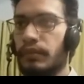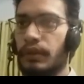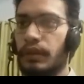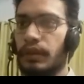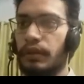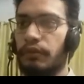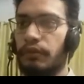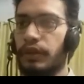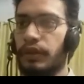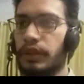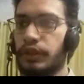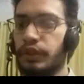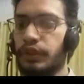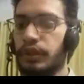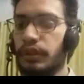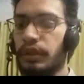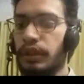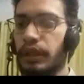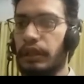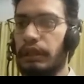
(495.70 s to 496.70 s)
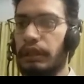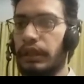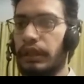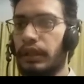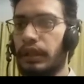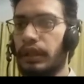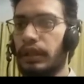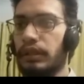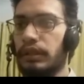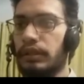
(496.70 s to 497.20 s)
function, and
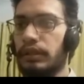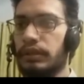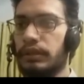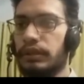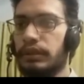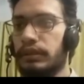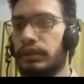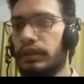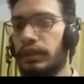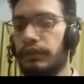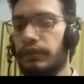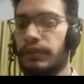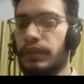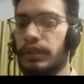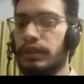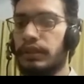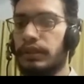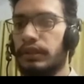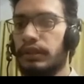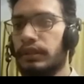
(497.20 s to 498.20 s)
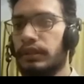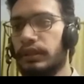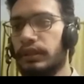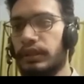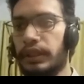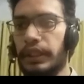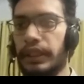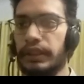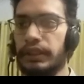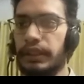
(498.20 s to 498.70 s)
I'll give this
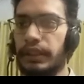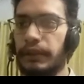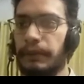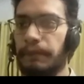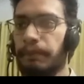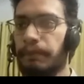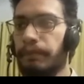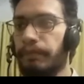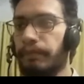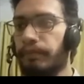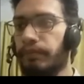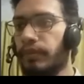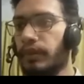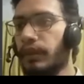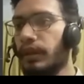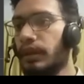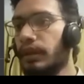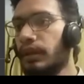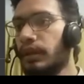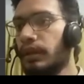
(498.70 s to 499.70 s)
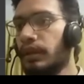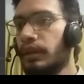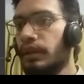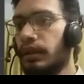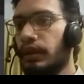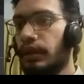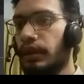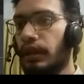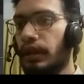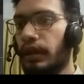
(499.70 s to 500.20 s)
dataset,
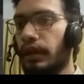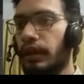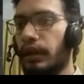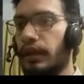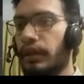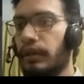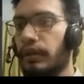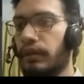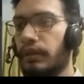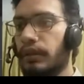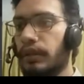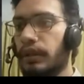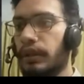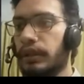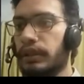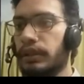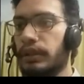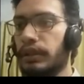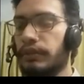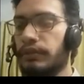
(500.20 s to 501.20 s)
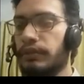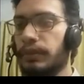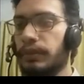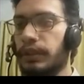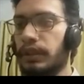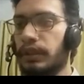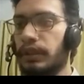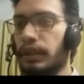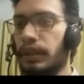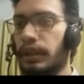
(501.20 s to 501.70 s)
and it gives
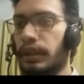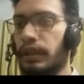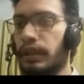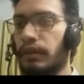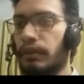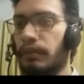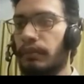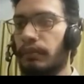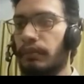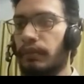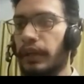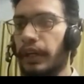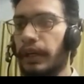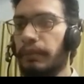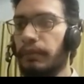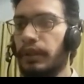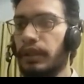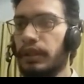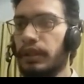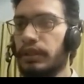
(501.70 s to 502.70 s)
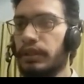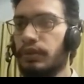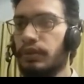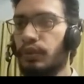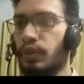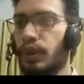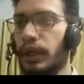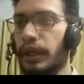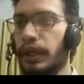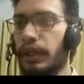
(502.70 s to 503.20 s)
me an empty list.
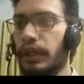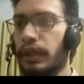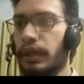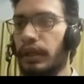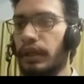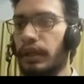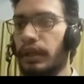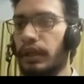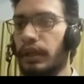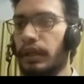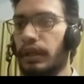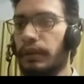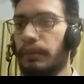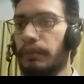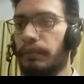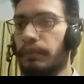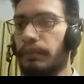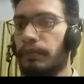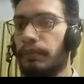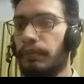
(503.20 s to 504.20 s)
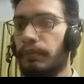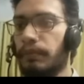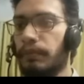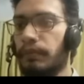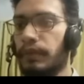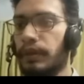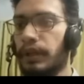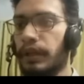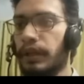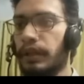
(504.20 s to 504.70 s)
Why I am
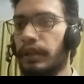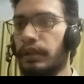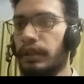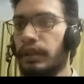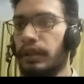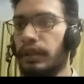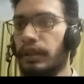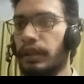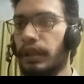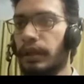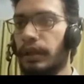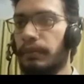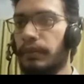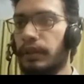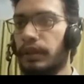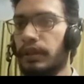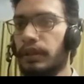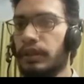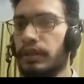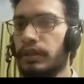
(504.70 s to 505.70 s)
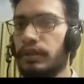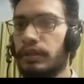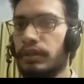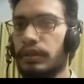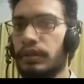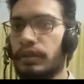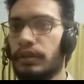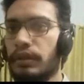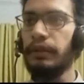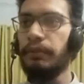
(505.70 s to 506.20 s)
getting the empty list?
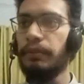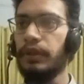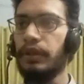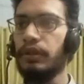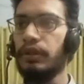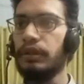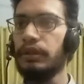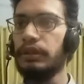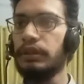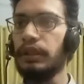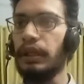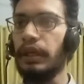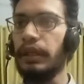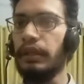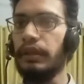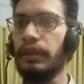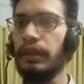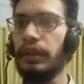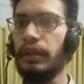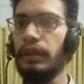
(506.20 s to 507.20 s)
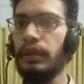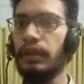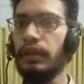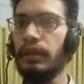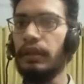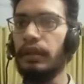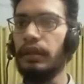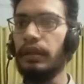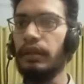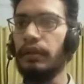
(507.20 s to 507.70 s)
Because I think
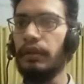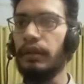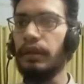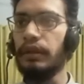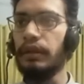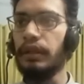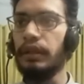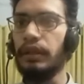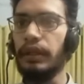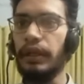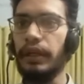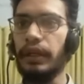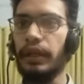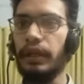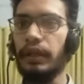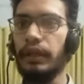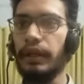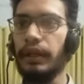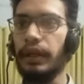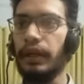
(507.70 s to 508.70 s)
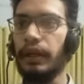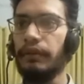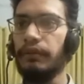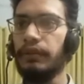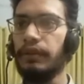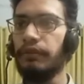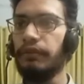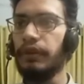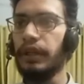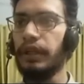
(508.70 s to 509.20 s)
in the data that I have
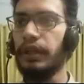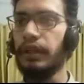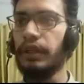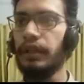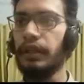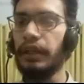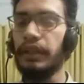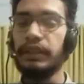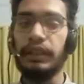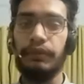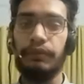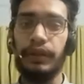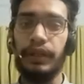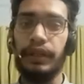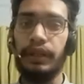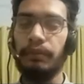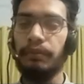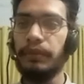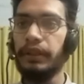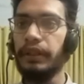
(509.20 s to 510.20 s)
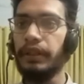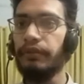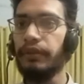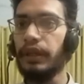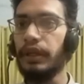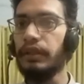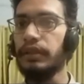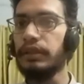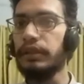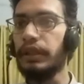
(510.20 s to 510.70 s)
defined here, as I've randomly
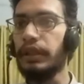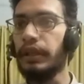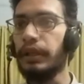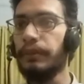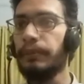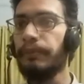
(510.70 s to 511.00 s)
defined this data,